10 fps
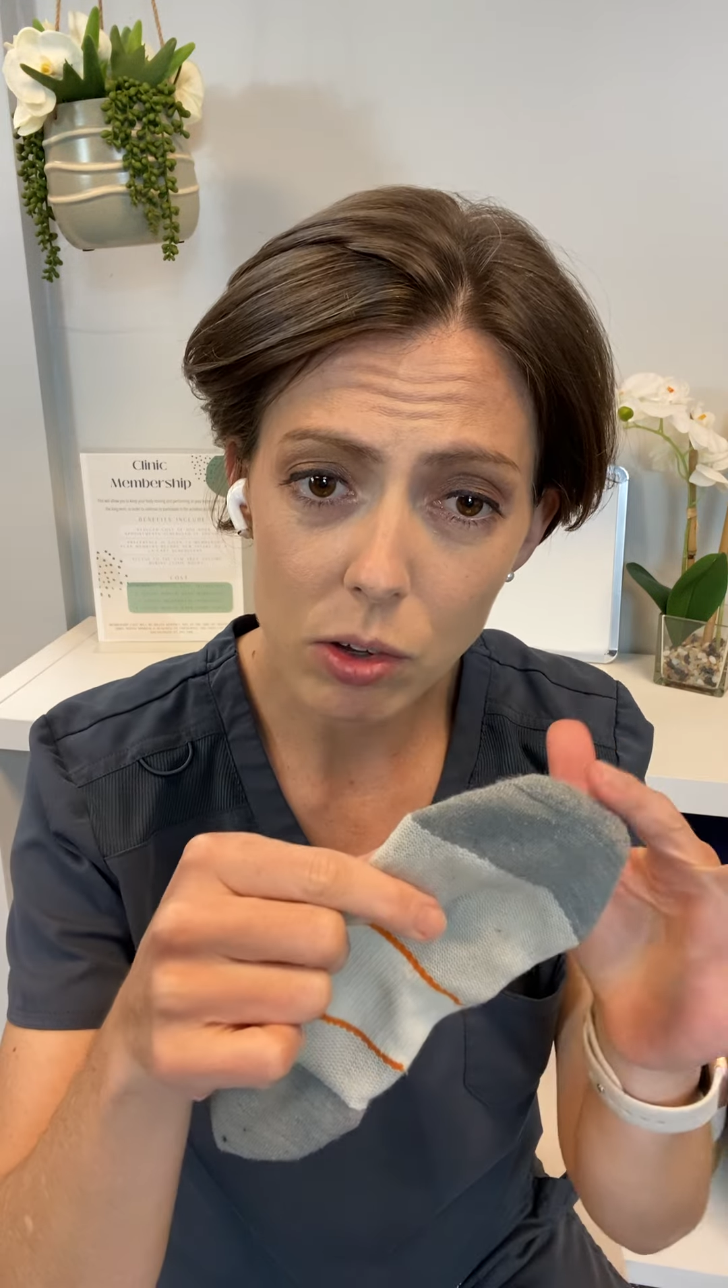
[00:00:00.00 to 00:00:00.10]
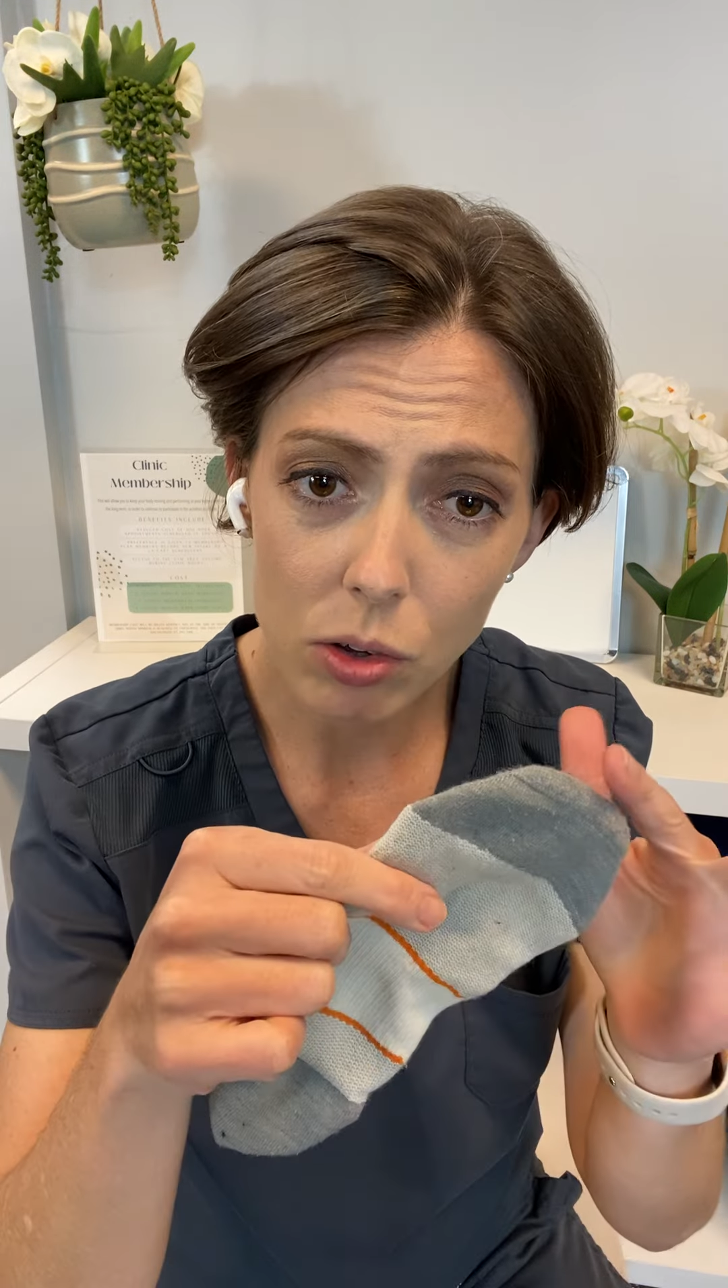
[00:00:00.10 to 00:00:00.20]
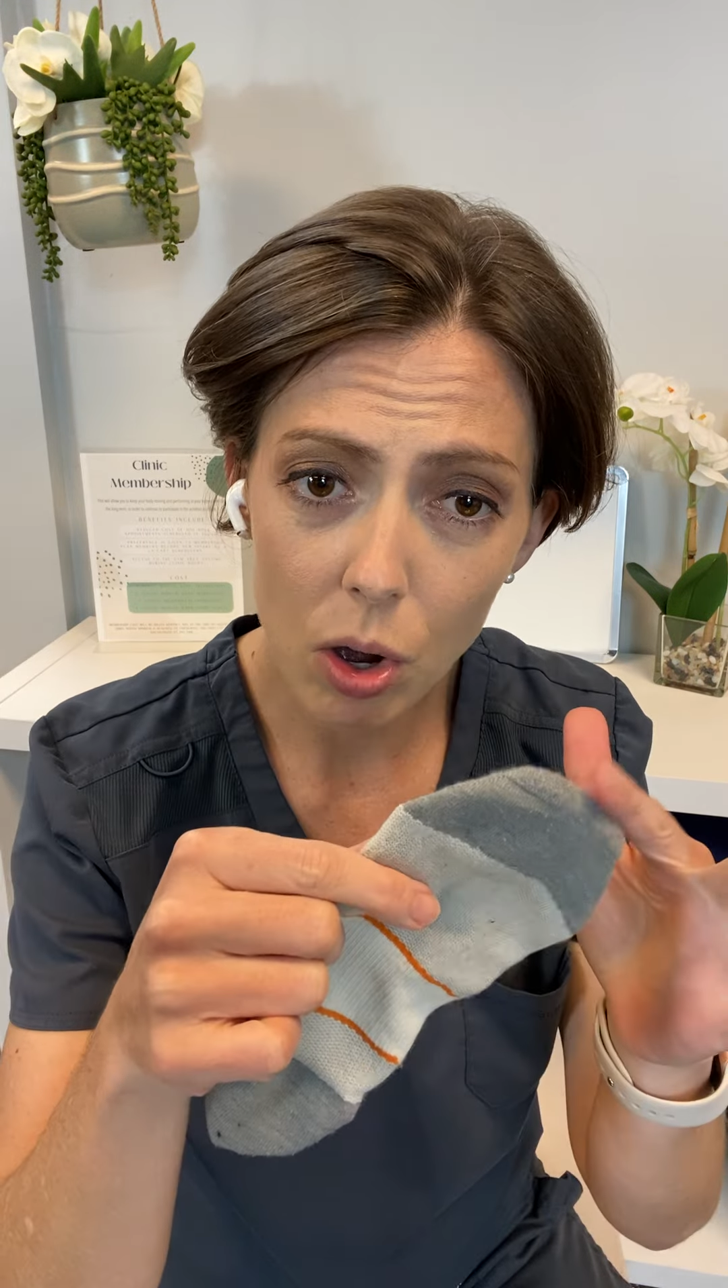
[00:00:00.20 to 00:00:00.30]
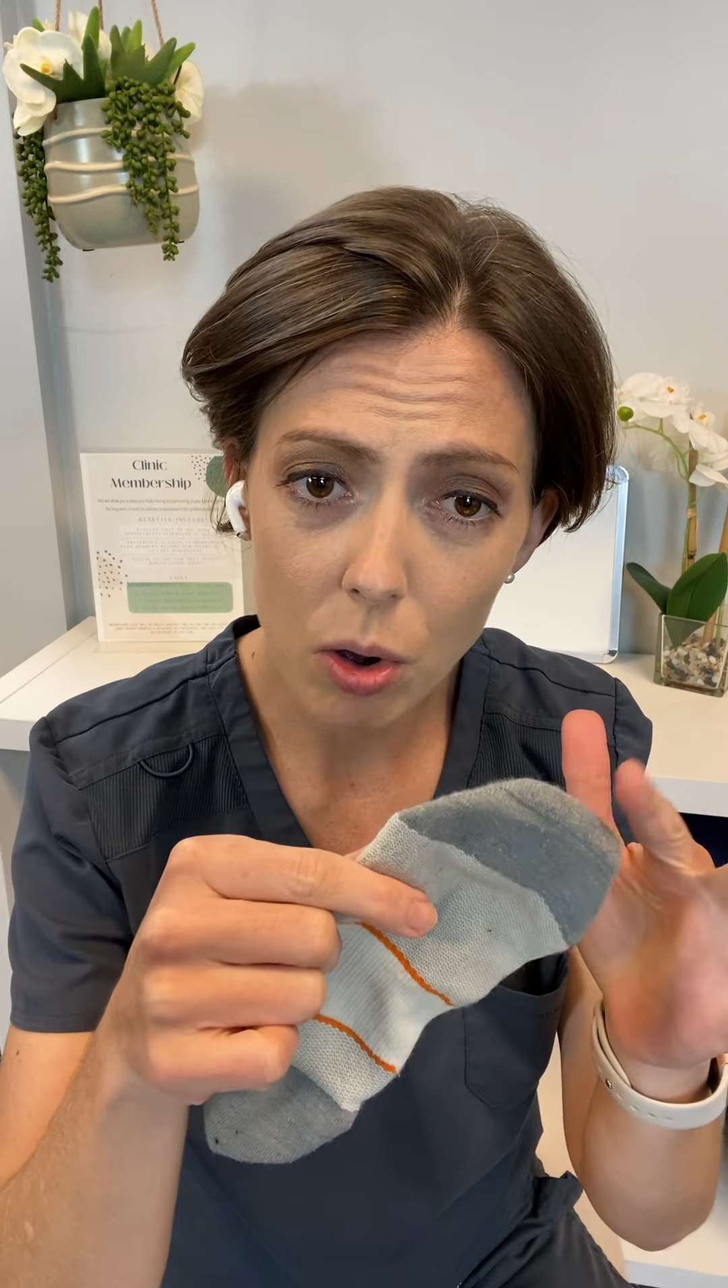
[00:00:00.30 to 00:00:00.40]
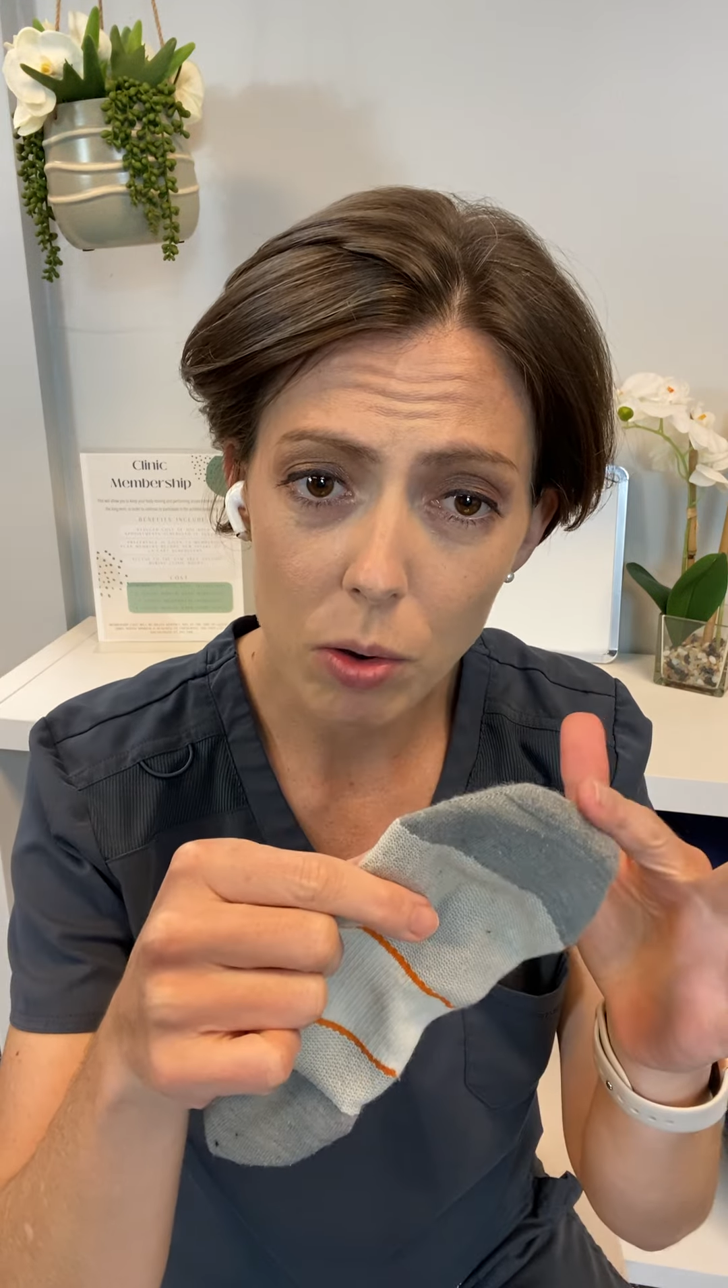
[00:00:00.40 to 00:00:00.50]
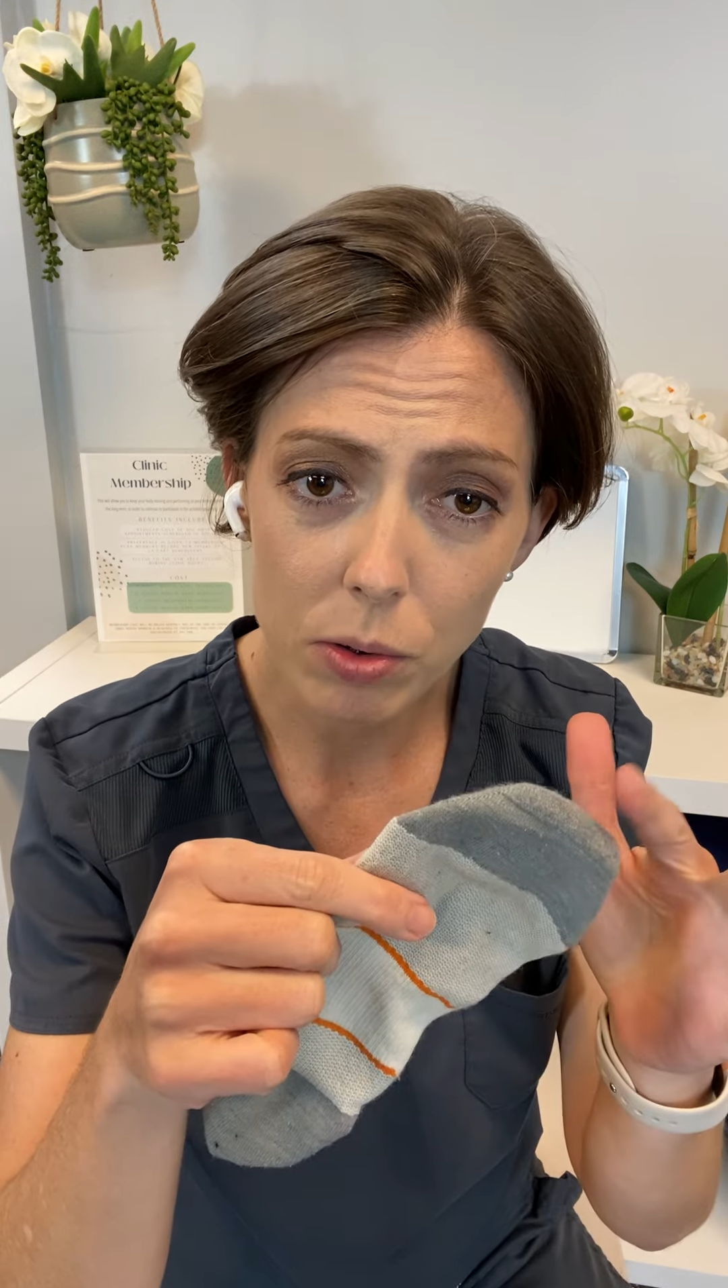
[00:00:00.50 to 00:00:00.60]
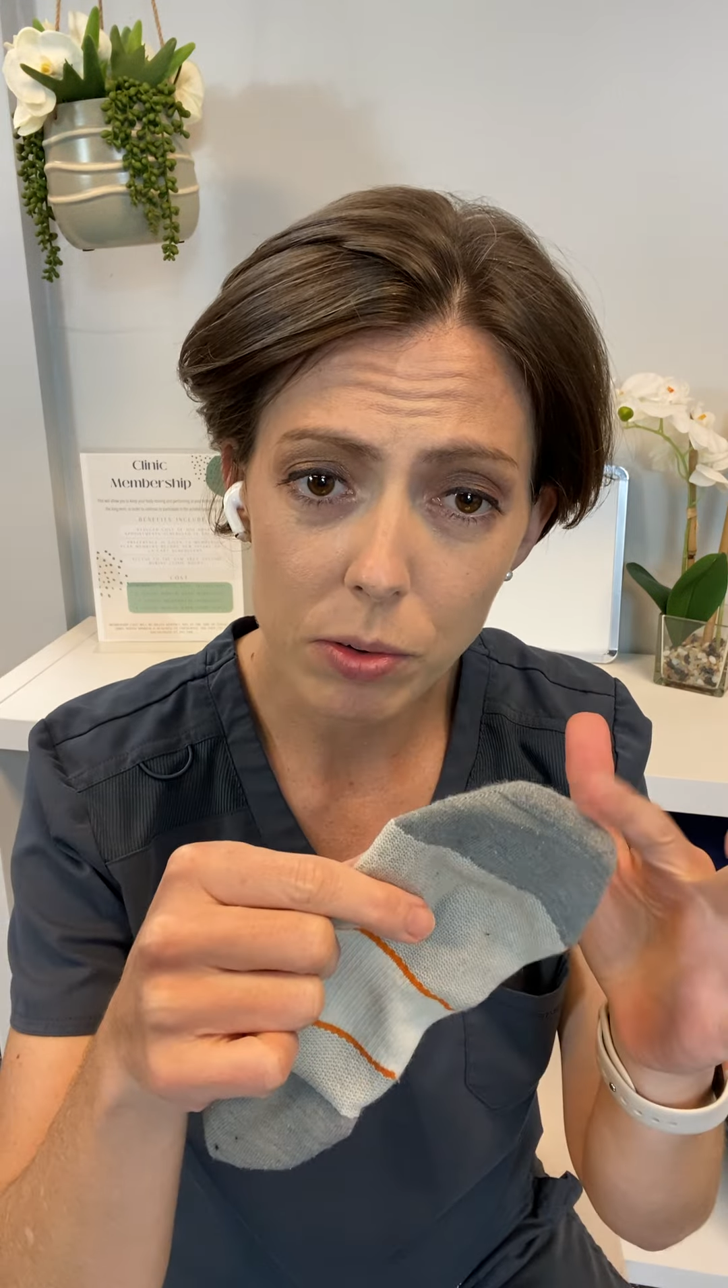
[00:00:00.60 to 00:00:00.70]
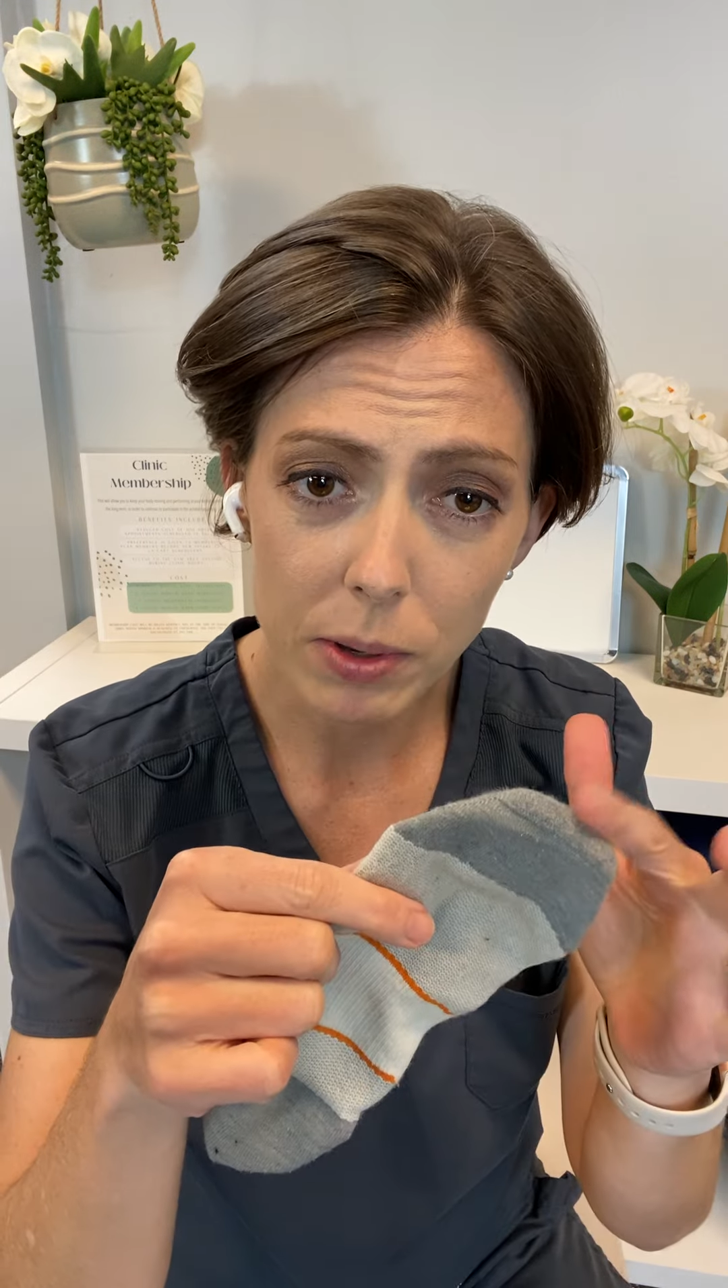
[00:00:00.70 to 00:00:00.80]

toes